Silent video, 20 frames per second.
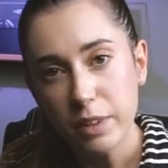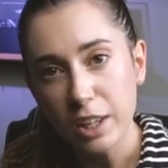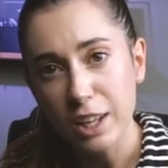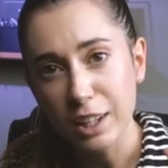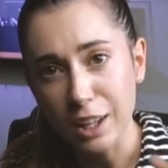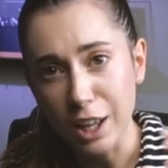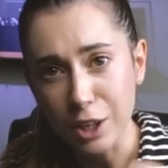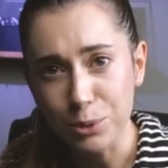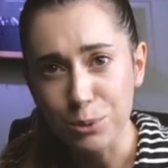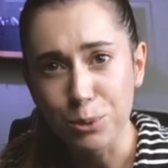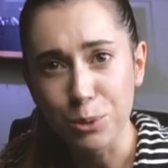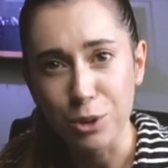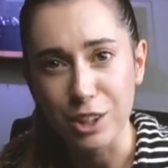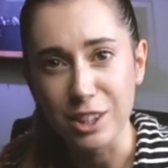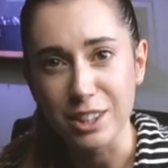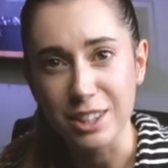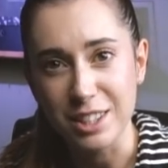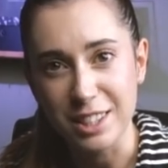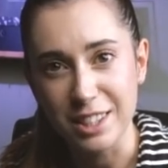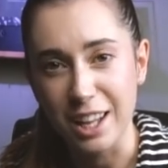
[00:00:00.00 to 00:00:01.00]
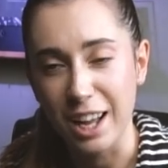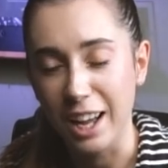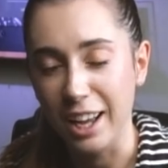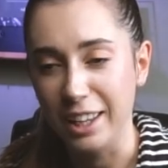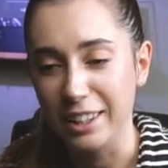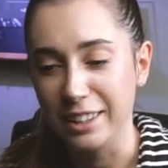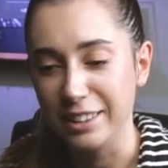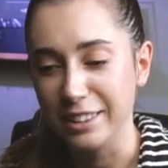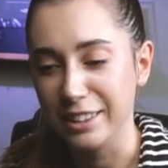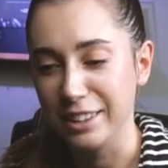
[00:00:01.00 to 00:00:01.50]
a lot worse
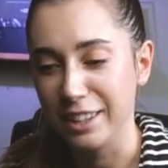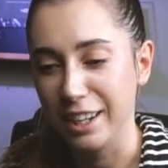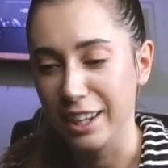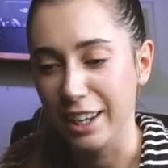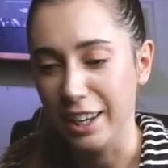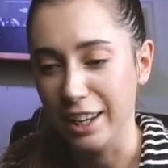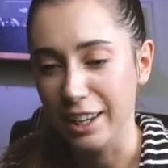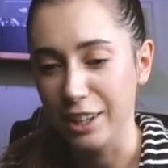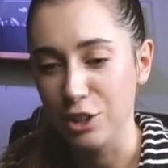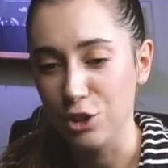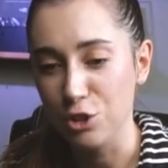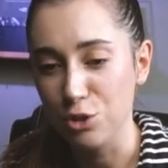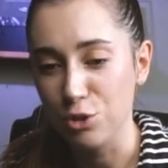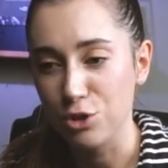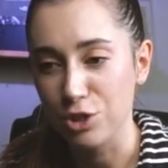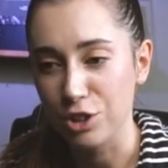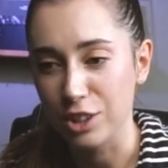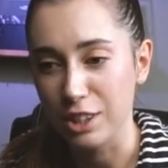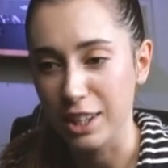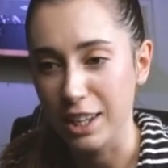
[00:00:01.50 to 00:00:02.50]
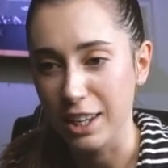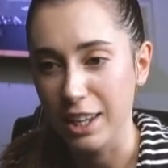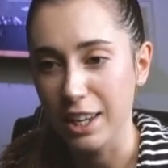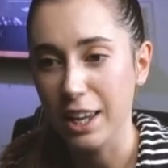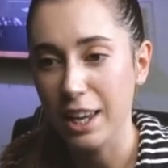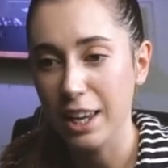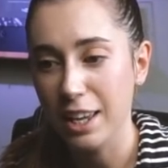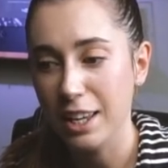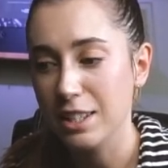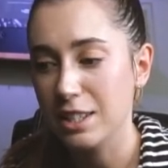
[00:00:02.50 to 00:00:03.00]
than uh, it usually
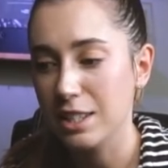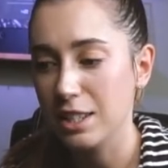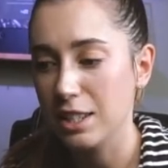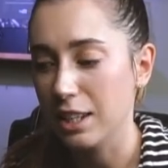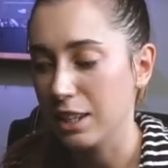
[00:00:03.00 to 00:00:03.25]
is.